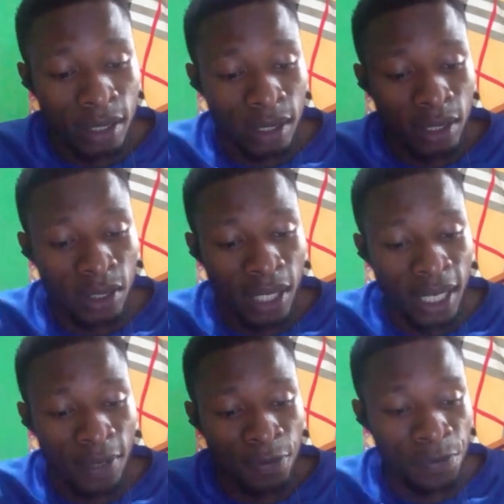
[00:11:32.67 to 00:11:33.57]
Okay,
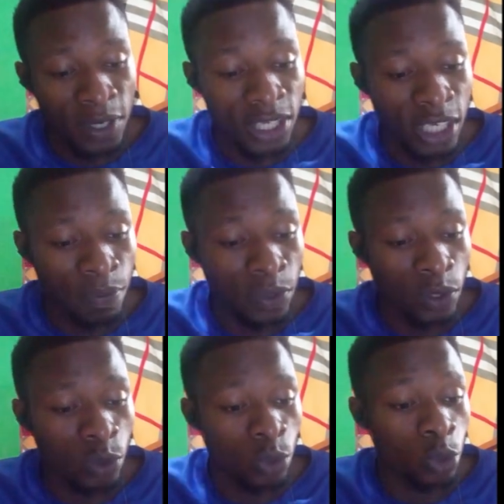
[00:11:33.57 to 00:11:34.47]
free CPU
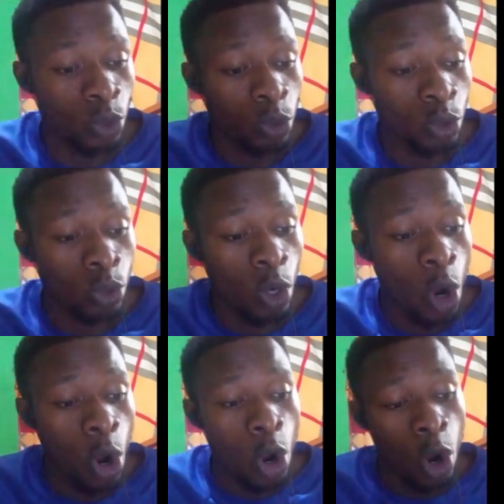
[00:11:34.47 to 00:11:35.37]
to do
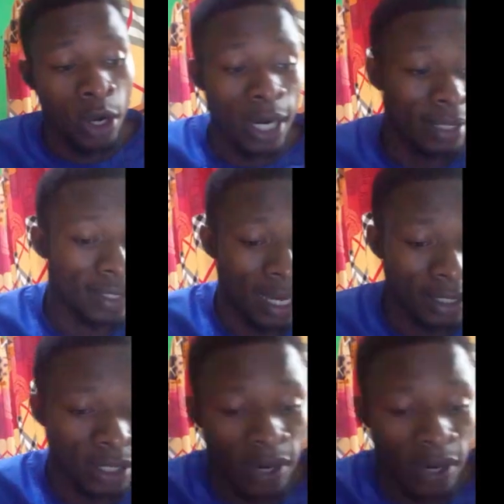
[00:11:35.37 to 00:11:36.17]
other tasks, right?